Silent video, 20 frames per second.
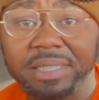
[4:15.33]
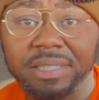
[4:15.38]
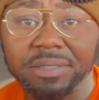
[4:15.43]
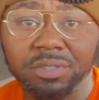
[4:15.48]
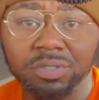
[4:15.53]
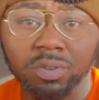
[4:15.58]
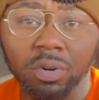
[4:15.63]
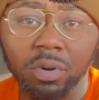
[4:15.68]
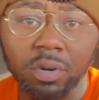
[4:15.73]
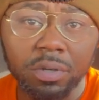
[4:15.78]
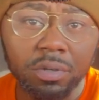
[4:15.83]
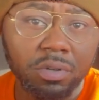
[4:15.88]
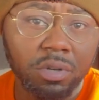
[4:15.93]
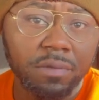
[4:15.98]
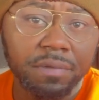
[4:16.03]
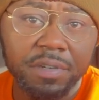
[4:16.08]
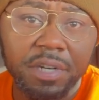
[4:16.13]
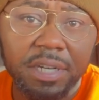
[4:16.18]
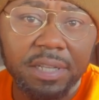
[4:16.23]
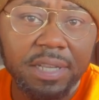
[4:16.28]
in Troy,
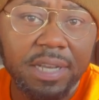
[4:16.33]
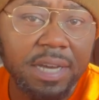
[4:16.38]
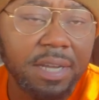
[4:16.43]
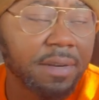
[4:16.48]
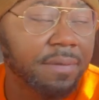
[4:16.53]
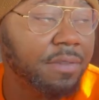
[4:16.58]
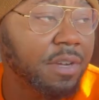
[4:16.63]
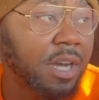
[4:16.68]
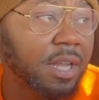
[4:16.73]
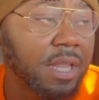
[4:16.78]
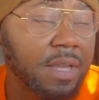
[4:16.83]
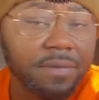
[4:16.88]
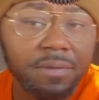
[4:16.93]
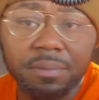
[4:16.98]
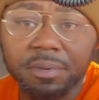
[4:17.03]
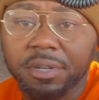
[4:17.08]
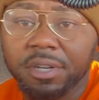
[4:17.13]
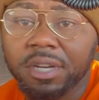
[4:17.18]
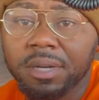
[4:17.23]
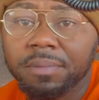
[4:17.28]
North Carolina, if y'all ever
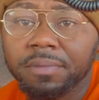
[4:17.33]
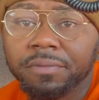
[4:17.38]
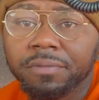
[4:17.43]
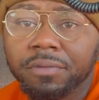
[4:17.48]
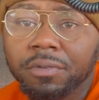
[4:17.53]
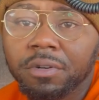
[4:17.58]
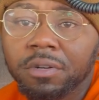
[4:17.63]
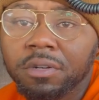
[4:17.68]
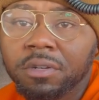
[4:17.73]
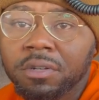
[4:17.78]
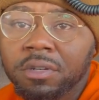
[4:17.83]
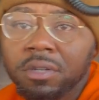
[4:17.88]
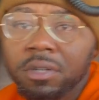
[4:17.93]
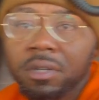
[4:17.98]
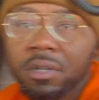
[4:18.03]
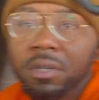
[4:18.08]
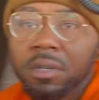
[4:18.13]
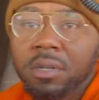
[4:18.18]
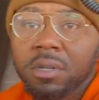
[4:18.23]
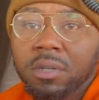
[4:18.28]
been there before.
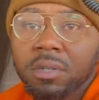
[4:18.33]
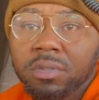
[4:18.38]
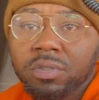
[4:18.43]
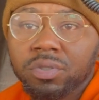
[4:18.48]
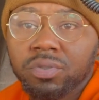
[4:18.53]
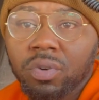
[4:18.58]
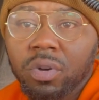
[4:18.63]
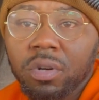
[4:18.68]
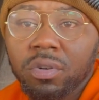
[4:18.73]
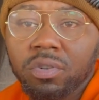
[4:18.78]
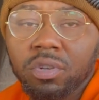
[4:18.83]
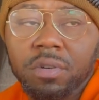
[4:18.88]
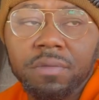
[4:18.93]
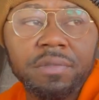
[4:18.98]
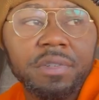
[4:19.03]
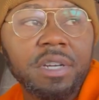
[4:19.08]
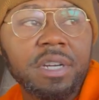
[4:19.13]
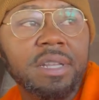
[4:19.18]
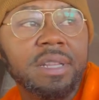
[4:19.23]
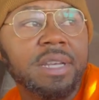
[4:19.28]
Troy,
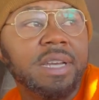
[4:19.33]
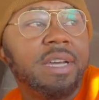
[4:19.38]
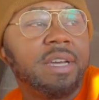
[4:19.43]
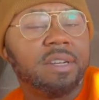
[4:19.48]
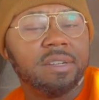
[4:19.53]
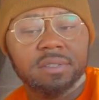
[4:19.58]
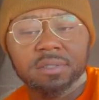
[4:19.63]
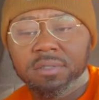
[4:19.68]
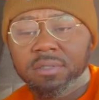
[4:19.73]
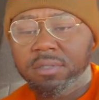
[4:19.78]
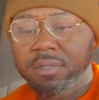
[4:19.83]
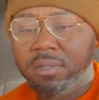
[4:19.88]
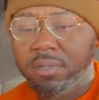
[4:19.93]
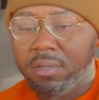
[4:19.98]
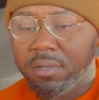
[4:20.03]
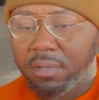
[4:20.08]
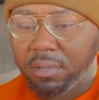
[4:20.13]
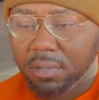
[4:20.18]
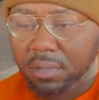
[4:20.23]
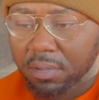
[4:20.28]
North Carolina.
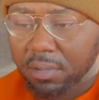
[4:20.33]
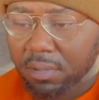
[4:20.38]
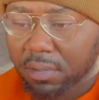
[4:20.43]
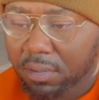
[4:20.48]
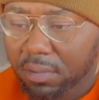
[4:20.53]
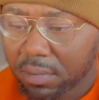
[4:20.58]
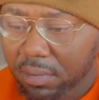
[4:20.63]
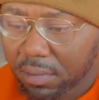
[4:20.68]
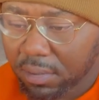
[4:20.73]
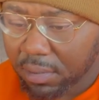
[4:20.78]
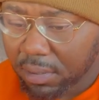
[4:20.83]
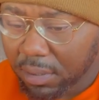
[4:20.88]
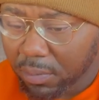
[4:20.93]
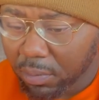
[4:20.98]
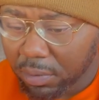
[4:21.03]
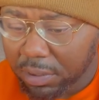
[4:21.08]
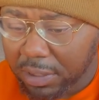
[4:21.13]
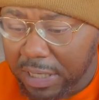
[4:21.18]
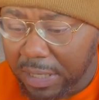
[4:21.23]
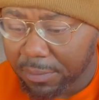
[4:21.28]

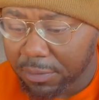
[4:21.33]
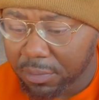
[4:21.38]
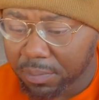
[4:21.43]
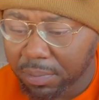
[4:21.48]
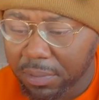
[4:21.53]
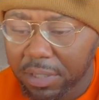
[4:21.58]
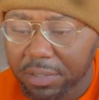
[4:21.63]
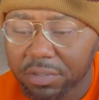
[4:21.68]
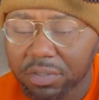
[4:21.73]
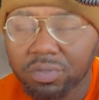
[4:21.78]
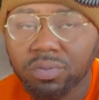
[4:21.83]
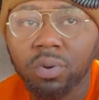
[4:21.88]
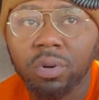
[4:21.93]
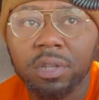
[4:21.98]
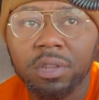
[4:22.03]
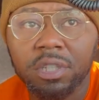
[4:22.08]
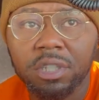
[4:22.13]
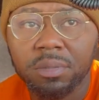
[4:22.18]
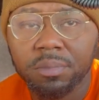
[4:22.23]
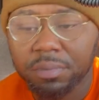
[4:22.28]
What's the name of this place? Troy
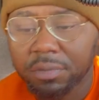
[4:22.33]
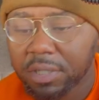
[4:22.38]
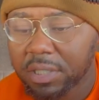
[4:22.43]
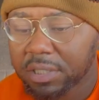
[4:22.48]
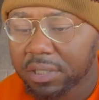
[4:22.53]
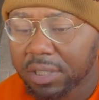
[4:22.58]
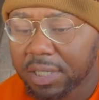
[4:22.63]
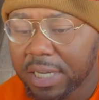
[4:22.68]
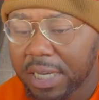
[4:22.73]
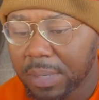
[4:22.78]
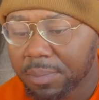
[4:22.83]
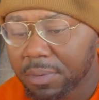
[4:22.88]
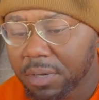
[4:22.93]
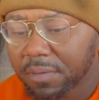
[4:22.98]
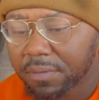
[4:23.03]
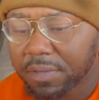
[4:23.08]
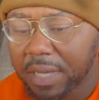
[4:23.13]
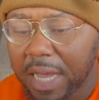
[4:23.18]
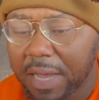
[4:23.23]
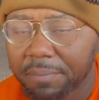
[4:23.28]
Lumber. That's the name
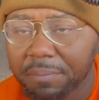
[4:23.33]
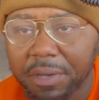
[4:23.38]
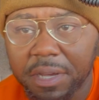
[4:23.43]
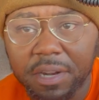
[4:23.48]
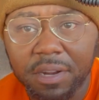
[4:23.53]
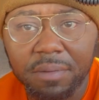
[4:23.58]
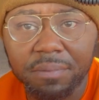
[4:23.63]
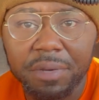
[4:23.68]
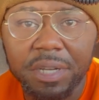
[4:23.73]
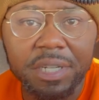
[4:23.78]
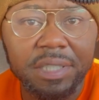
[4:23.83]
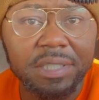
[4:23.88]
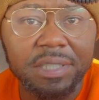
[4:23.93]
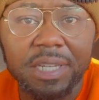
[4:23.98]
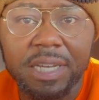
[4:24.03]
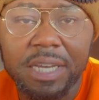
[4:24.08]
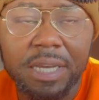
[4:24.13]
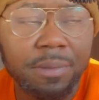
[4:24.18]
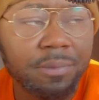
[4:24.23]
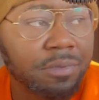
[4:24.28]
of it. I've been there many
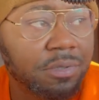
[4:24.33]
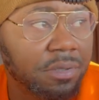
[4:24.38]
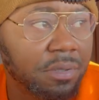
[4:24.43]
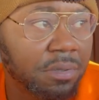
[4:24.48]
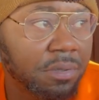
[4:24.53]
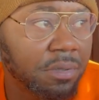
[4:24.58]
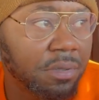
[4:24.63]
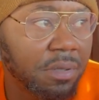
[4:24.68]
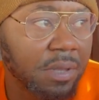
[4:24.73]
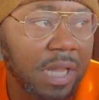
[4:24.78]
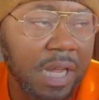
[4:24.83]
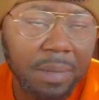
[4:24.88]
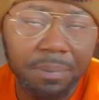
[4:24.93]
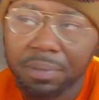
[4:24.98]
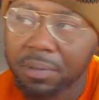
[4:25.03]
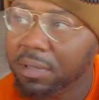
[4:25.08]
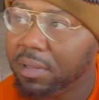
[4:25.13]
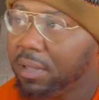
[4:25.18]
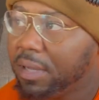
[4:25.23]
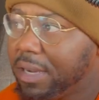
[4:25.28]
times. A lot
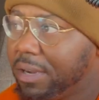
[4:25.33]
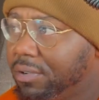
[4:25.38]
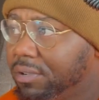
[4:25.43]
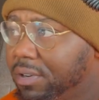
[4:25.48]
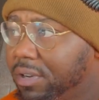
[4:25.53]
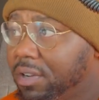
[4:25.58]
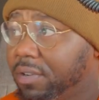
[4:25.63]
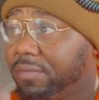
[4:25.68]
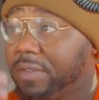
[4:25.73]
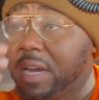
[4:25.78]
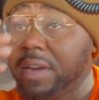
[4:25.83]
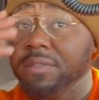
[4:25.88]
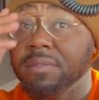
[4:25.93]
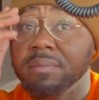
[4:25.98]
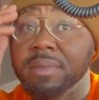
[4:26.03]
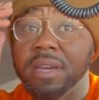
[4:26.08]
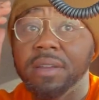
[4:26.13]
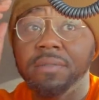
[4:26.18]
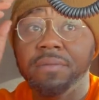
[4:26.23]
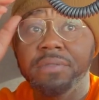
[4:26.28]
of, I don't know if I ever
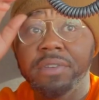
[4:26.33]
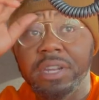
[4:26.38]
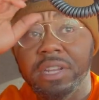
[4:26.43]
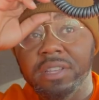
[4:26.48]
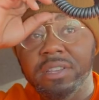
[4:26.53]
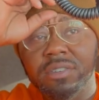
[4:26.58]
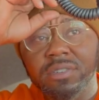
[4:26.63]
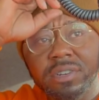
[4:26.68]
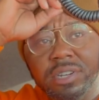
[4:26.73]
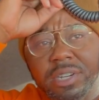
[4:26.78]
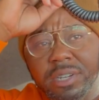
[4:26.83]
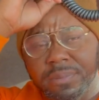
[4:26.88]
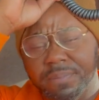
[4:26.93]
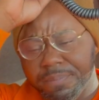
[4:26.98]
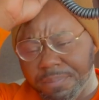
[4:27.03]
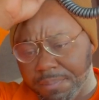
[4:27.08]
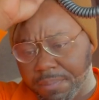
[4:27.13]
made a video there,